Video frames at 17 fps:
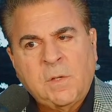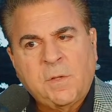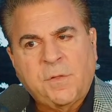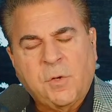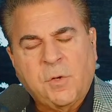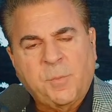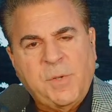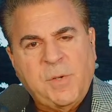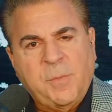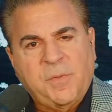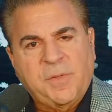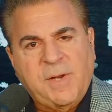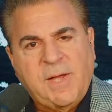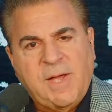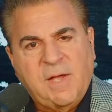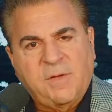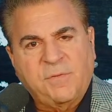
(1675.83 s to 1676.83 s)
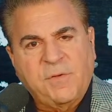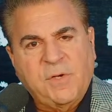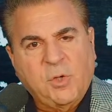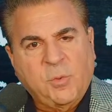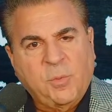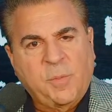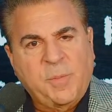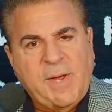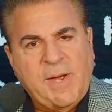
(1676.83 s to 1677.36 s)
There are people that have
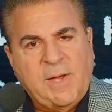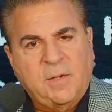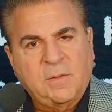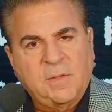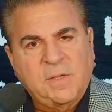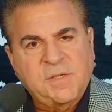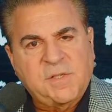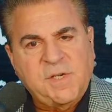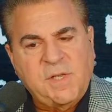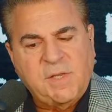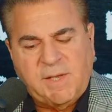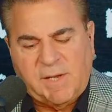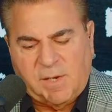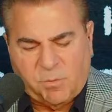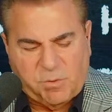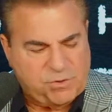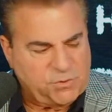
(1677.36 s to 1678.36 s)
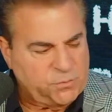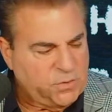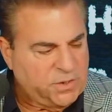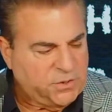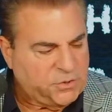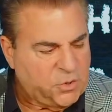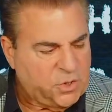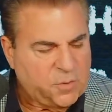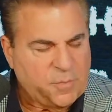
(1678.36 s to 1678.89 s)
irritable bowel and celiac, which we're
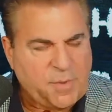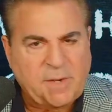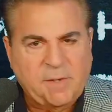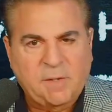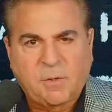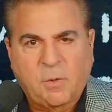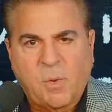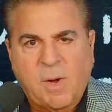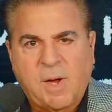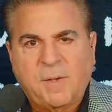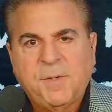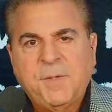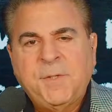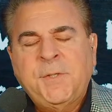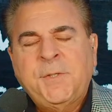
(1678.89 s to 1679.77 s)
going to talk about in a little while,